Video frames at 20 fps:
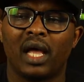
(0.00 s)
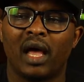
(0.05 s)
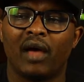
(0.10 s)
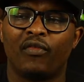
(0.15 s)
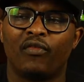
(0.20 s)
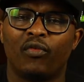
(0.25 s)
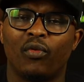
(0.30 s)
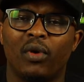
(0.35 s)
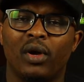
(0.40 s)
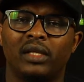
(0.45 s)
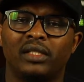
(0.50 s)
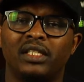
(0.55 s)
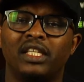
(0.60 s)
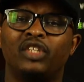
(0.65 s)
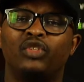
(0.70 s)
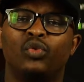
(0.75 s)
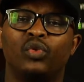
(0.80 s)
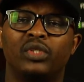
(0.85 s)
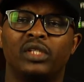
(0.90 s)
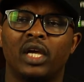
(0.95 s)
are for us.
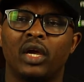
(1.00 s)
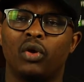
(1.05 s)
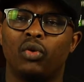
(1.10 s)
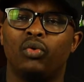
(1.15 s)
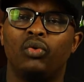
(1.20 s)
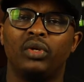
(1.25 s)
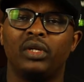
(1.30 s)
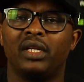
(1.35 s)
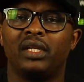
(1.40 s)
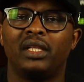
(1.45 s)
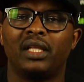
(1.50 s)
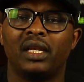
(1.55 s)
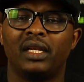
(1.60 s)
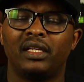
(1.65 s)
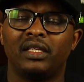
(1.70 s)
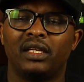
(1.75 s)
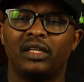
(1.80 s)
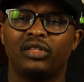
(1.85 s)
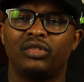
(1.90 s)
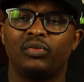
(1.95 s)
It was a good deed that
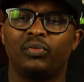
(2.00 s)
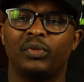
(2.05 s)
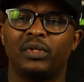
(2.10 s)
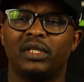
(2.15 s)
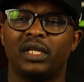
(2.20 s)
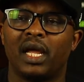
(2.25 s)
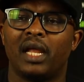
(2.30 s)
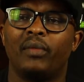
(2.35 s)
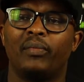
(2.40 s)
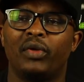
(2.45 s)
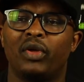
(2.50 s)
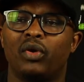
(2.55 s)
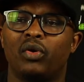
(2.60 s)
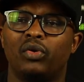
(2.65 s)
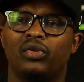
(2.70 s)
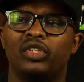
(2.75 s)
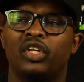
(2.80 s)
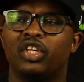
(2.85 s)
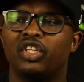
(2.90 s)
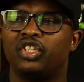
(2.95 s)
needed to be done
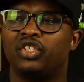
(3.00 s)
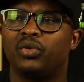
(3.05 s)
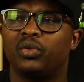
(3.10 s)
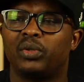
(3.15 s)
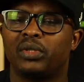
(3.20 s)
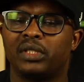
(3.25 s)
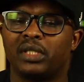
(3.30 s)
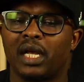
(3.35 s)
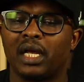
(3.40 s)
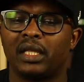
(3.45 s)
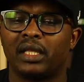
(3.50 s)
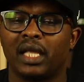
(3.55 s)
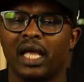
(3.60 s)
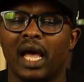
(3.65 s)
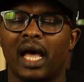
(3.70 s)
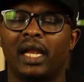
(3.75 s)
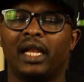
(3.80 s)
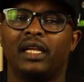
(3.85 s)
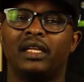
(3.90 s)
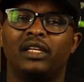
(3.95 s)
because she was stuck there
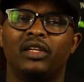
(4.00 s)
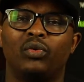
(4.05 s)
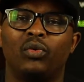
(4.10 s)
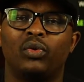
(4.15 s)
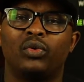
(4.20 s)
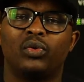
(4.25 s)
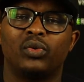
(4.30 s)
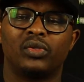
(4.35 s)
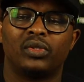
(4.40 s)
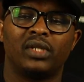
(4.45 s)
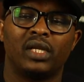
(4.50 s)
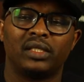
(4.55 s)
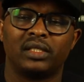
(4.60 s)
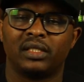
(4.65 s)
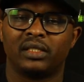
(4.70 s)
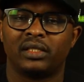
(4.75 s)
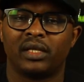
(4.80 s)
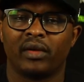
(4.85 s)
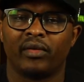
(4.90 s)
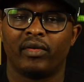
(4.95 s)
and I did what was
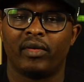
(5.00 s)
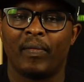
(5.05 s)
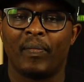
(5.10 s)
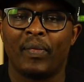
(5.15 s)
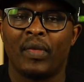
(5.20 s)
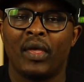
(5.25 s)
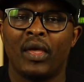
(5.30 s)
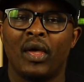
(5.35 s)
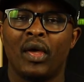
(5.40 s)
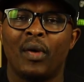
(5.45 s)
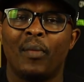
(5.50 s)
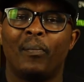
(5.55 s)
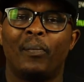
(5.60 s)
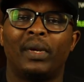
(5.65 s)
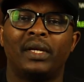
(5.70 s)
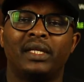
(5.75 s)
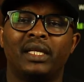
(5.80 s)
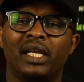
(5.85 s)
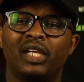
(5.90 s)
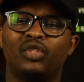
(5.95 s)
necessary.
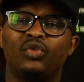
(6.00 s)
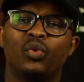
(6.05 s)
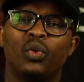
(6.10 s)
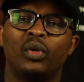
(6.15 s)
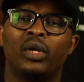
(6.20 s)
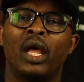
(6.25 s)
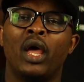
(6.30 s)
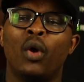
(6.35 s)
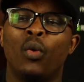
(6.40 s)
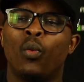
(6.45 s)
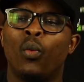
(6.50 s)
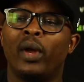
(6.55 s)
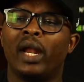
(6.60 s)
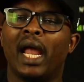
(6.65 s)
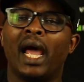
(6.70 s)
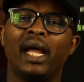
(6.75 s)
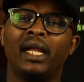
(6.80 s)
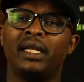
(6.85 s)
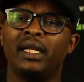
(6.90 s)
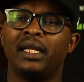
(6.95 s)
But guess what? When
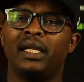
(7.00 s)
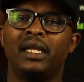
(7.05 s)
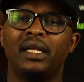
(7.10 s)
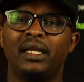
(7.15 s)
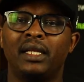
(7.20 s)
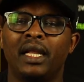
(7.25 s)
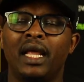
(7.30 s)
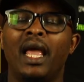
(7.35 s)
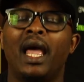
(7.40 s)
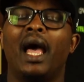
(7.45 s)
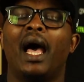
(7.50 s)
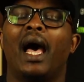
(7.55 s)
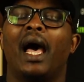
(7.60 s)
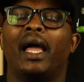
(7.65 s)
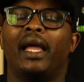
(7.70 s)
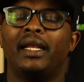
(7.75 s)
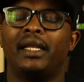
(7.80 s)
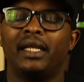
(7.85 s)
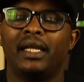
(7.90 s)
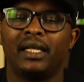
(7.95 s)
I did it,
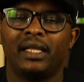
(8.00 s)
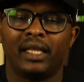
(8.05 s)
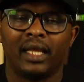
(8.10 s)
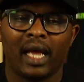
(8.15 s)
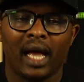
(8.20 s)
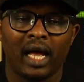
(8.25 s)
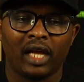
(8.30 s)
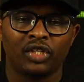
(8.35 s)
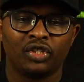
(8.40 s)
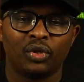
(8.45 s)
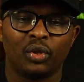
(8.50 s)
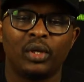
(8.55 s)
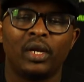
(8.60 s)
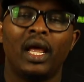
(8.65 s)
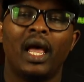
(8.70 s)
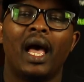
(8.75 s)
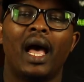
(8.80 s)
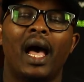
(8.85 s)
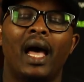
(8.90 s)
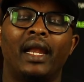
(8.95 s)
I did the action
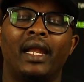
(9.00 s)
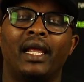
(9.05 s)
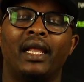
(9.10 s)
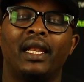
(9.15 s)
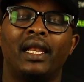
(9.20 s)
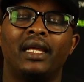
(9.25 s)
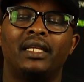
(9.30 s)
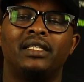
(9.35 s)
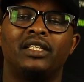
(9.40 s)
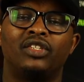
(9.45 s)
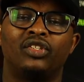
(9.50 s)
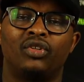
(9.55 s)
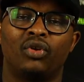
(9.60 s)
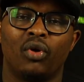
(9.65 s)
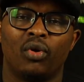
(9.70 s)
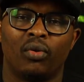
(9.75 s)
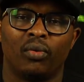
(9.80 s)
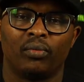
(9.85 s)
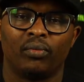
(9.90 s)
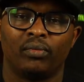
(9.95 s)
and I let it
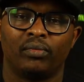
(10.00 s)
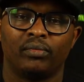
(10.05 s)
go.